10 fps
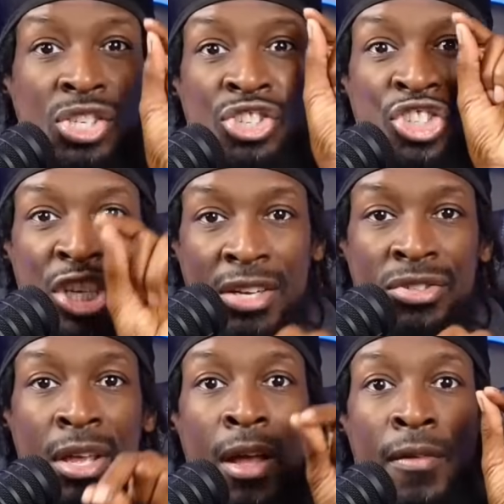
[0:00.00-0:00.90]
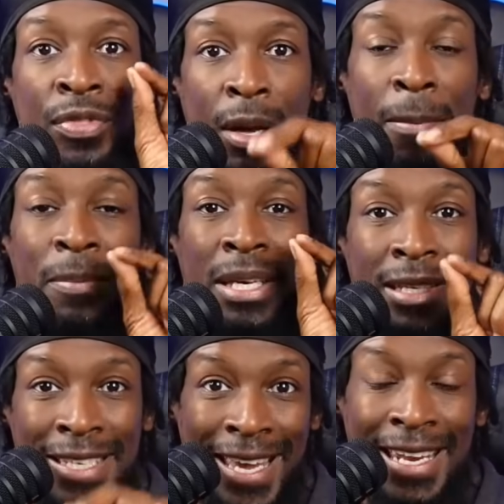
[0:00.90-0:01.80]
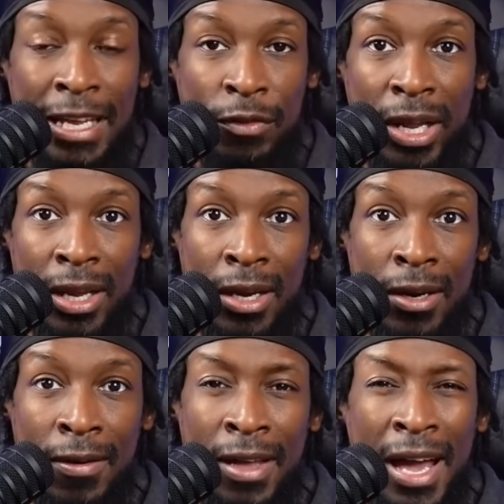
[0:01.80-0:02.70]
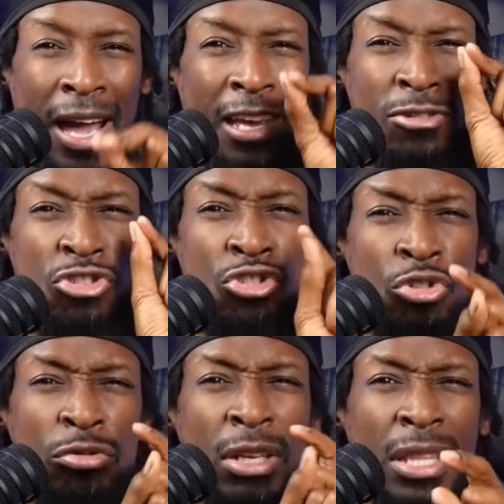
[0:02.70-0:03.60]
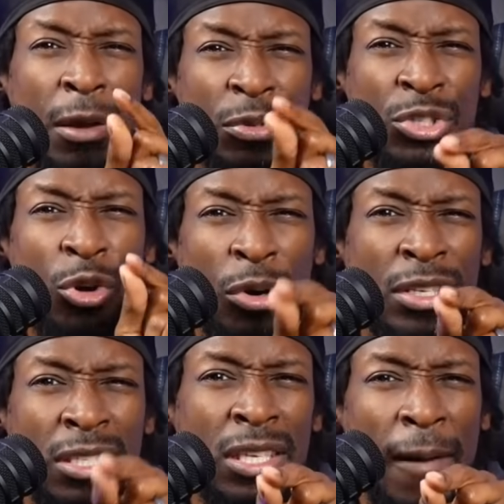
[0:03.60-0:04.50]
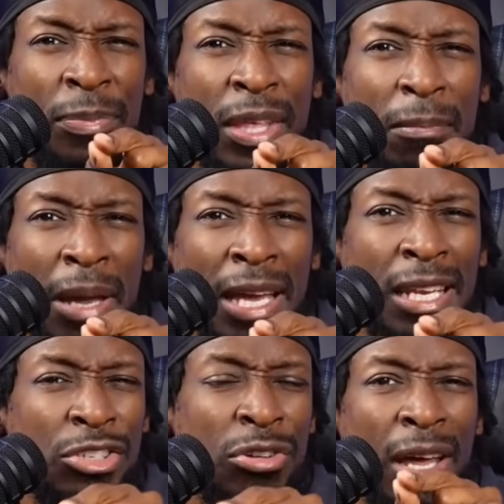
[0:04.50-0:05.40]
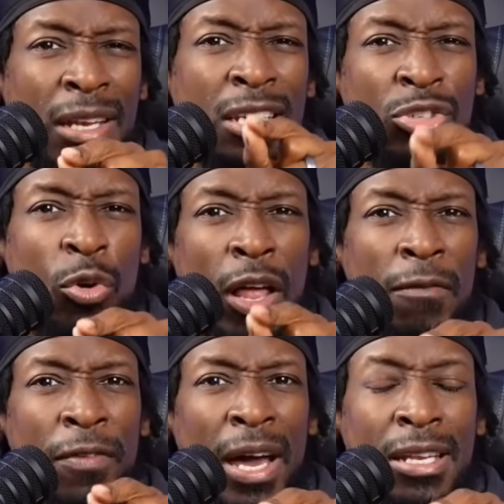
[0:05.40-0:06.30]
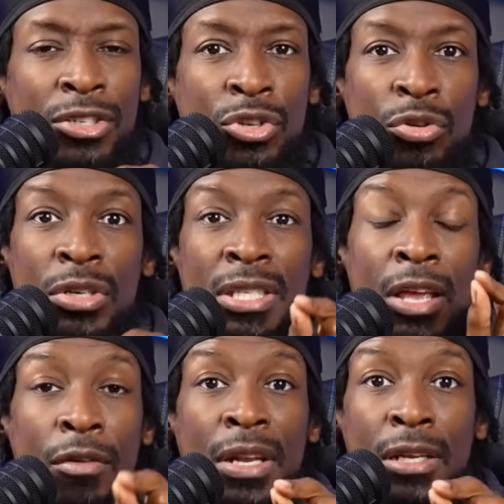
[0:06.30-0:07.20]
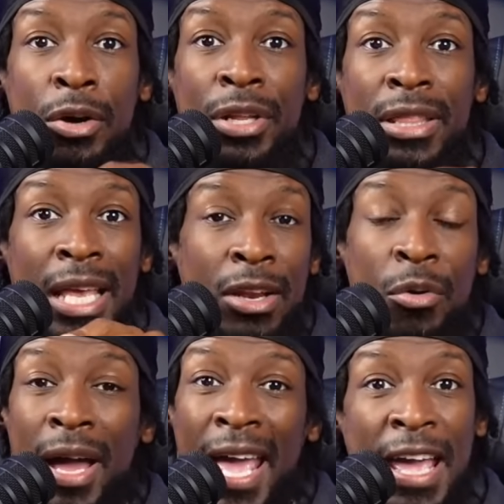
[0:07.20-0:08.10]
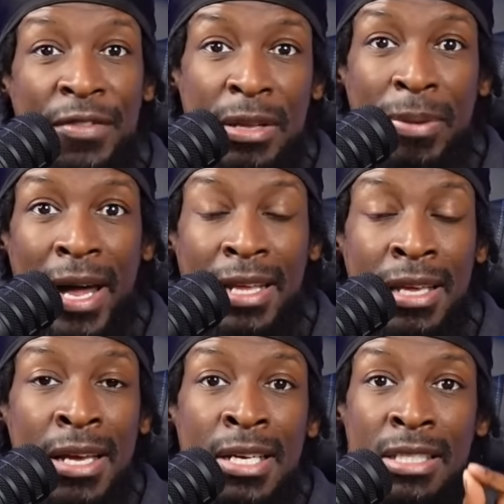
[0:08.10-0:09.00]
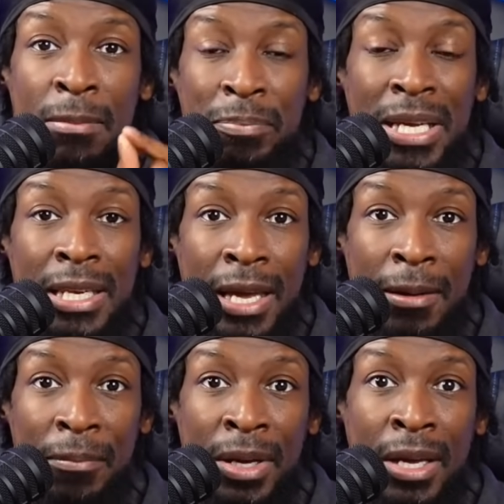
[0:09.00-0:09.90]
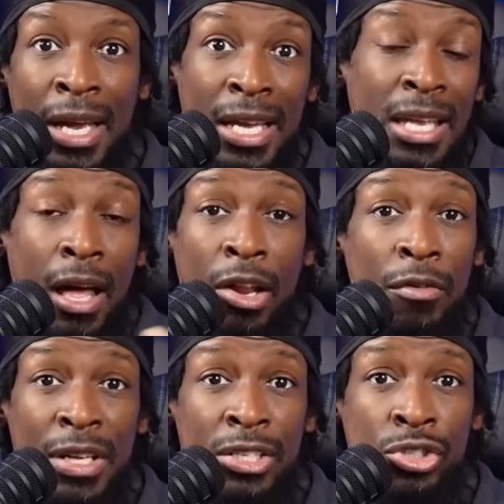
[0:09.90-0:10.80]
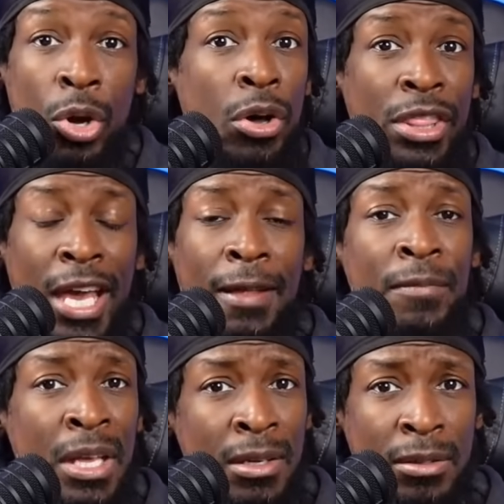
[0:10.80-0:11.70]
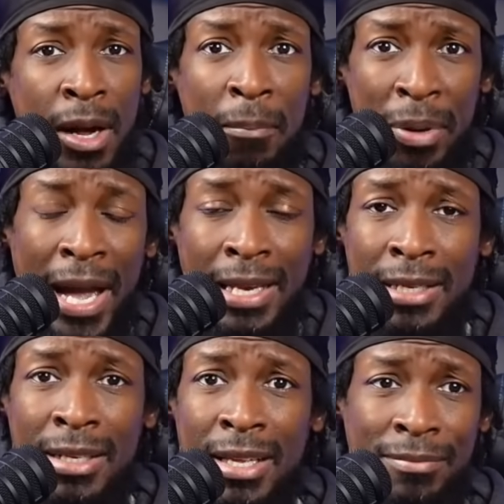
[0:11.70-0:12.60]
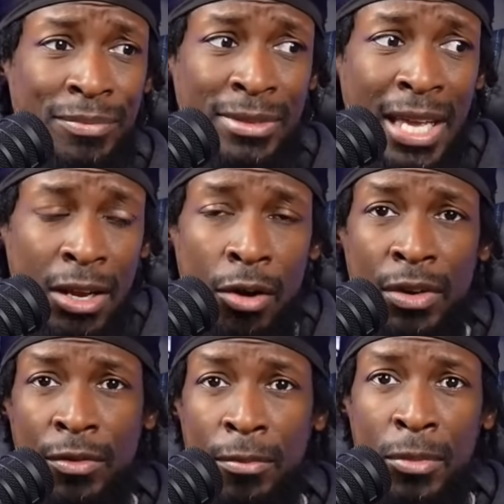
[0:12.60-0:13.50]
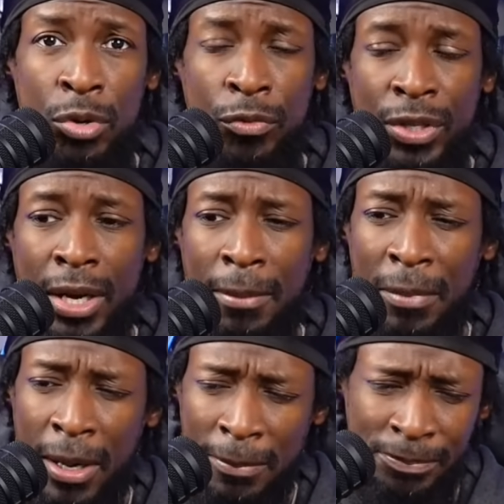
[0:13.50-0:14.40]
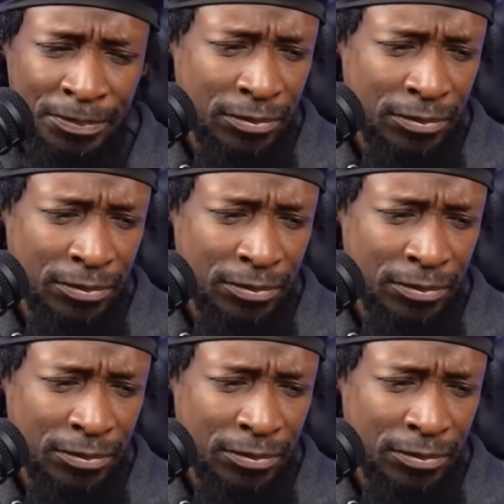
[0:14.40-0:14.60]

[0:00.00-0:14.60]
is just the beginning right here. I knew that they was doing something, man. They trying to disqualify this dude because they already know that they don't have anybody to beat him, and y'all already saw that um, Biden, they already removed um, um,